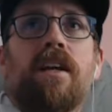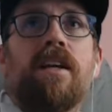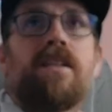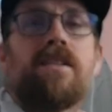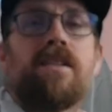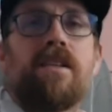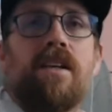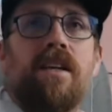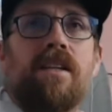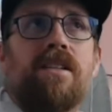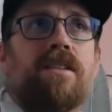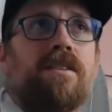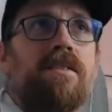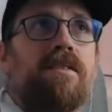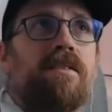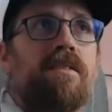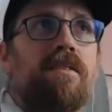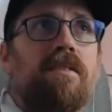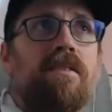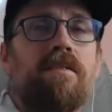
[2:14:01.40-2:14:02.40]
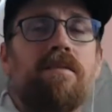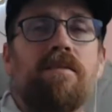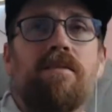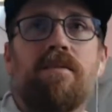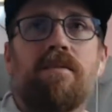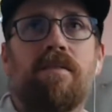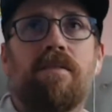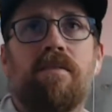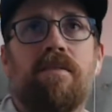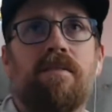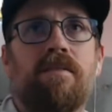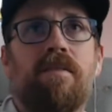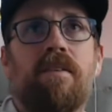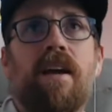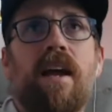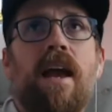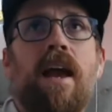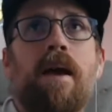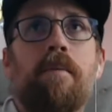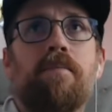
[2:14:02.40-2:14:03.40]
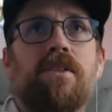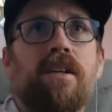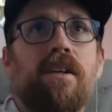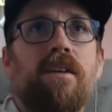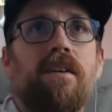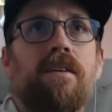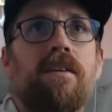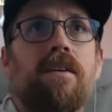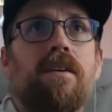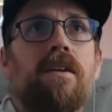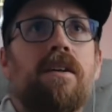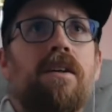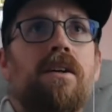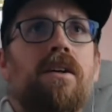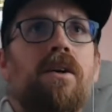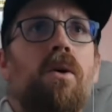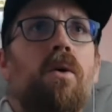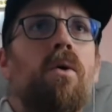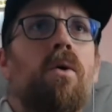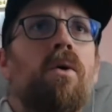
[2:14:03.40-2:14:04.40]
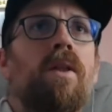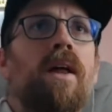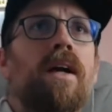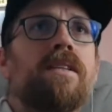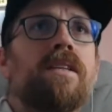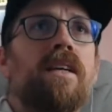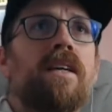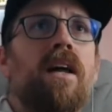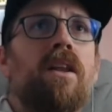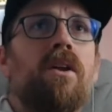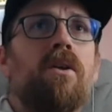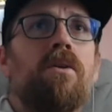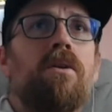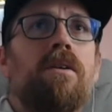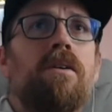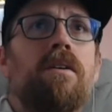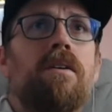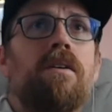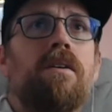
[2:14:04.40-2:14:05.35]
it's empty. Oh, that's a yellow.